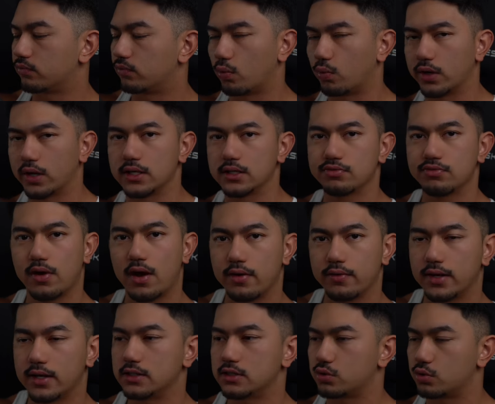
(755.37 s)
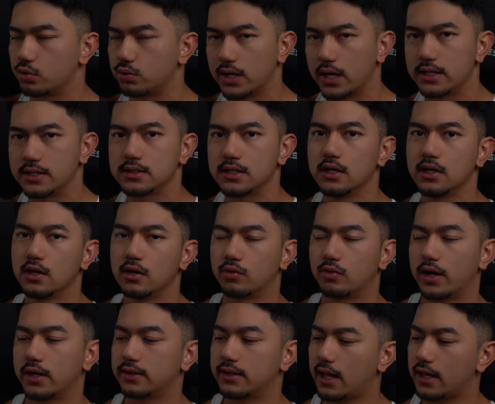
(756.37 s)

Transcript: four days, five days, two days, right?